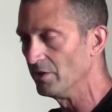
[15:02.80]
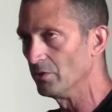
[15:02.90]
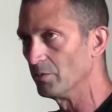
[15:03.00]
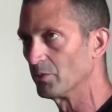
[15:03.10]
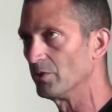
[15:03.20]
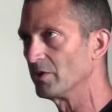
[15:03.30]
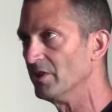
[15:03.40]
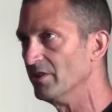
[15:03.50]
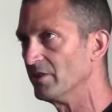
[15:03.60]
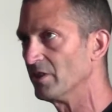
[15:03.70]
neoliberal
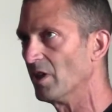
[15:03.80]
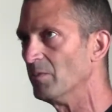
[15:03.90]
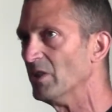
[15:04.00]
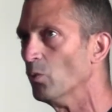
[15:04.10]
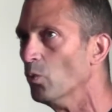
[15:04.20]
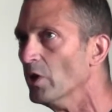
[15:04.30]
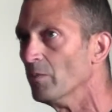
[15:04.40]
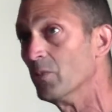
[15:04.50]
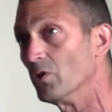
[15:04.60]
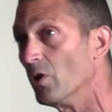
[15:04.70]
condition. I mean,
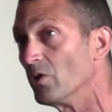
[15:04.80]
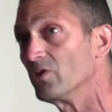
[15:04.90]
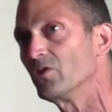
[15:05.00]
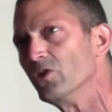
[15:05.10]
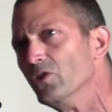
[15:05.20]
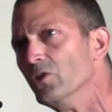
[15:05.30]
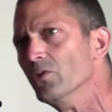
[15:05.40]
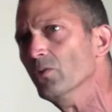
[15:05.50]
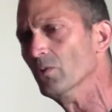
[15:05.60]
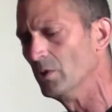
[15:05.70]
what belongs to
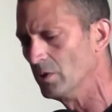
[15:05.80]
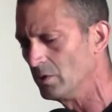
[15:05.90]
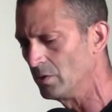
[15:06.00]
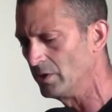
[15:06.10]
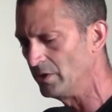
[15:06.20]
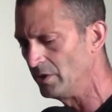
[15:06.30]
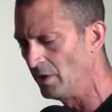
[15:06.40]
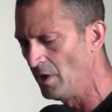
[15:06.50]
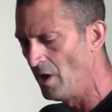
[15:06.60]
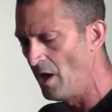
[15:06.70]
you, right?
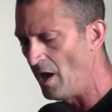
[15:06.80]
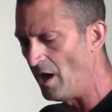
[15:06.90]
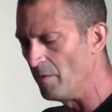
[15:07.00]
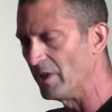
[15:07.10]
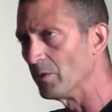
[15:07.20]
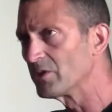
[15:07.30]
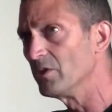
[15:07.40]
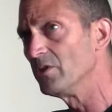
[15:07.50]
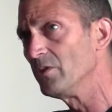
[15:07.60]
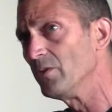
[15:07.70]
And I was
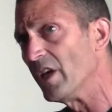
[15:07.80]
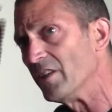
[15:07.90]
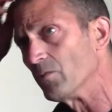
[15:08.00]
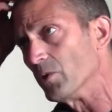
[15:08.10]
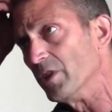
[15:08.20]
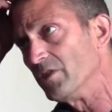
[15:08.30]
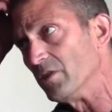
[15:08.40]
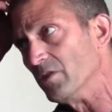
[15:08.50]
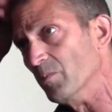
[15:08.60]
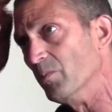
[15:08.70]
going to do that in
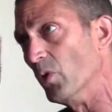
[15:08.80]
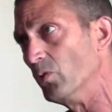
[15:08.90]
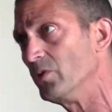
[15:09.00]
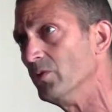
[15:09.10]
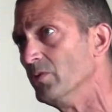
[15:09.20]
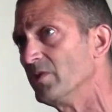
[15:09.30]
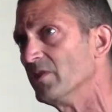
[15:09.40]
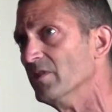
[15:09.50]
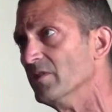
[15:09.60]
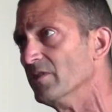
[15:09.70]
relation to Bo
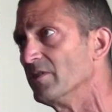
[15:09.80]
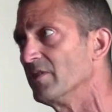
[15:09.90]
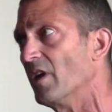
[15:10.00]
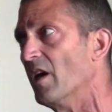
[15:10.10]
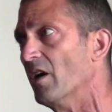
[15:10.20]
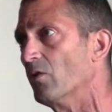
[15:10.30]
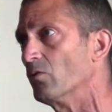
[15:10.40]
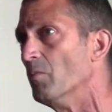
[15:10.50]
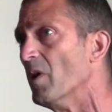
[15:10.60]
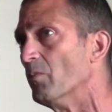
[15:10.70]
Houston's
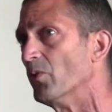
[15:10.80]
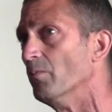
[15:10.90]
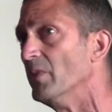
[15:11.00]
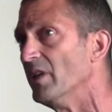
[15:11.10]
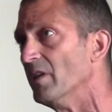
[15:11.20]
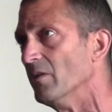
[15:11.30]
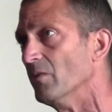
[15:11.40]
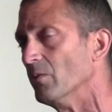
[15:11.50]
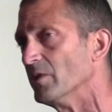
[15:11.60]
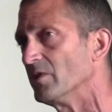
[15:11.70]
Remember Me,
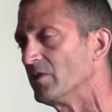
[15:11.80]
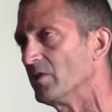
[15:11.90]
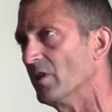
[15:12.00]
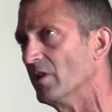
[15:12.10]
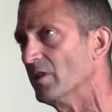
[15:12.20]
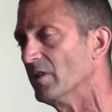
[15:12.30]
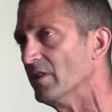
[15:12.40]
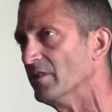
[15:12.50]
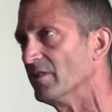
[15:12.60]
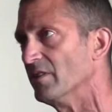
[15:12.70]
which
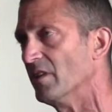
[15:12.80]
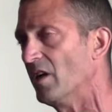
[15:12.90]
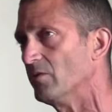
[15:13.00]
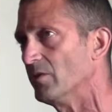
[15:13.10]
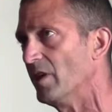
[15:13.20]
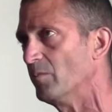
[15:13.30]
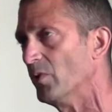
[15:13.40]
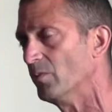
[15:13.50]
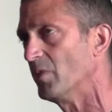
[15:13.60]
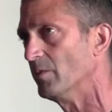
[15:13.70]
is a novel that
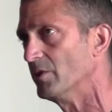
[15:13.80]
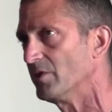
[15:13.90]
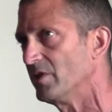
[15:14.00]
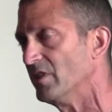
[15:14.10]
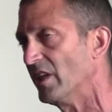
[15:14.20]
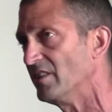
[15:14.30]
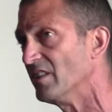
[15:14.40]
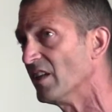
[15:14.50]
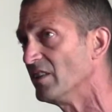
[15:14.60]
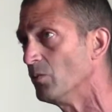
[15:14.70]
Bo published in
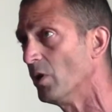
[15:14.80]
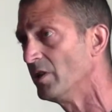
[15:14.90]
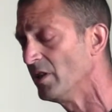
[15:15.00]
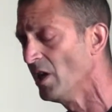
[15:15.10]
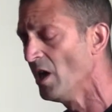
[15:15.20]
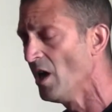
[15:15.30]
1991,